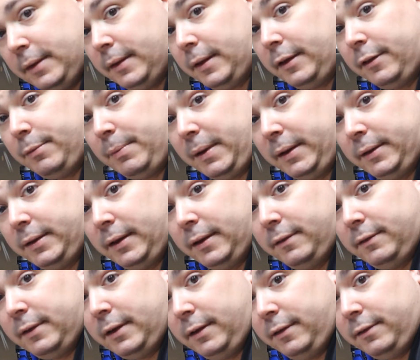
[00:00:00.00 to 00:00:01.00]
that's my
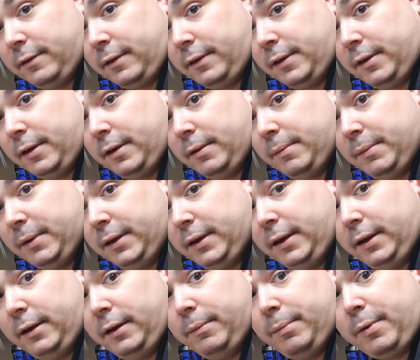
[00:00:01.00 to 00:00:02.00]
10 cents on the
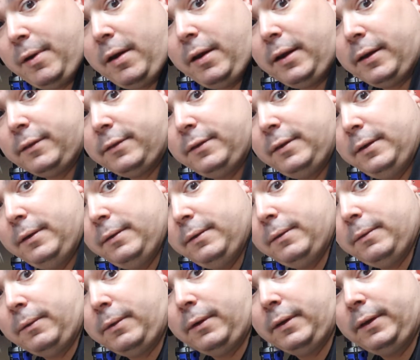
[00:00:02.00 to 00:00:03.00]
Makita products,
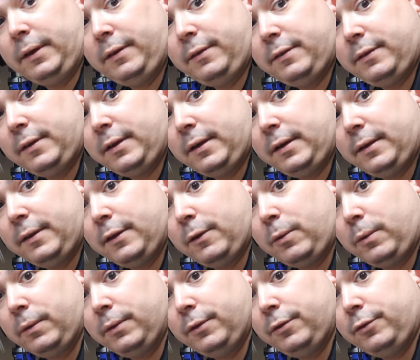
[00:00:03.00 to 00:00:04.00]
or at least the
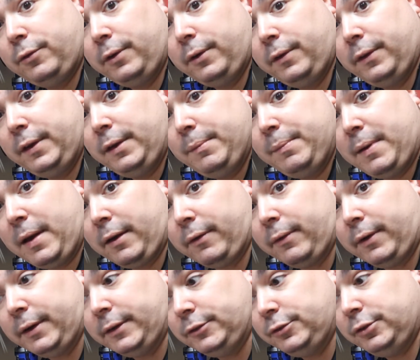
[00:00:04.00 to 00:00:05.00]
cordless drill and the
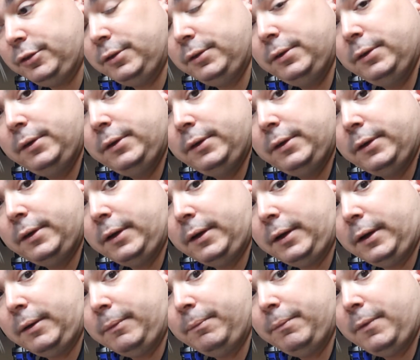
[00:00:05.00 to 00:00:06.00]
impact wrench.
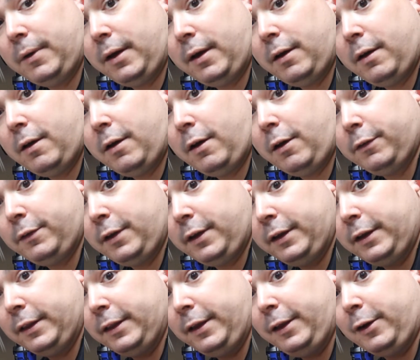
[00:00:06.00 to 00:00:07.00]
I'll
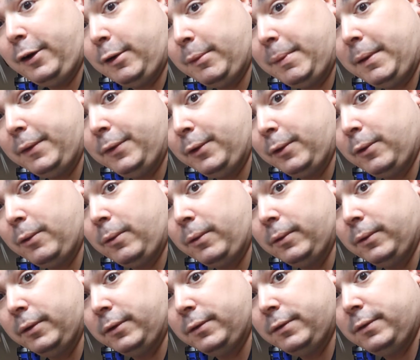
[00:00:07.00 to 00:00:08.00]
tell you later about their
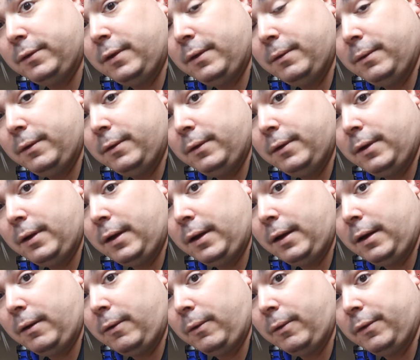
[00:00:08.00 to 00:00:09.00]
cordless
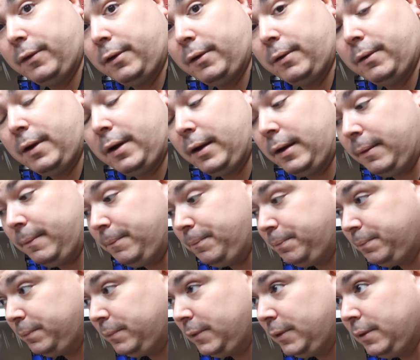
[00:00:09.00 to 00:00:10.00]
or their
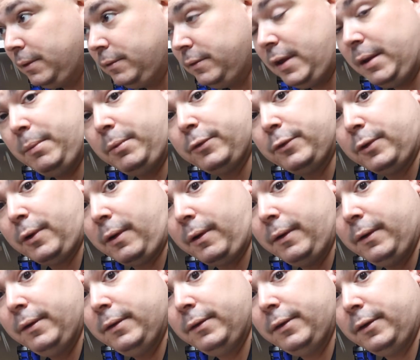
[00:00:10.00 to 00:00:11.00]
table
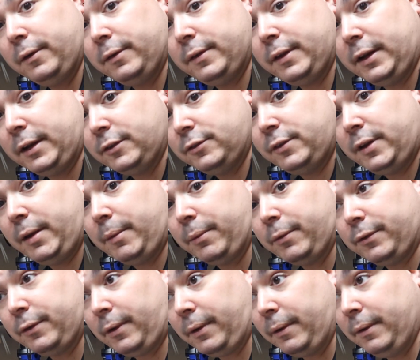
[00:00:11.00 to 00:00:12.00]
saw, their 10-inch
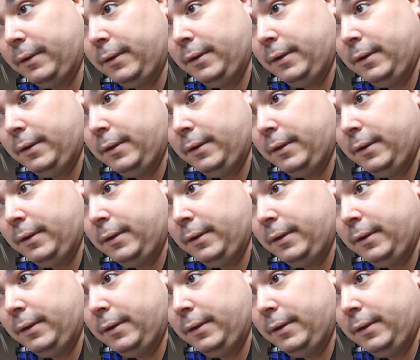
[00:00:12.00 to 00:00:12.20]
table saw.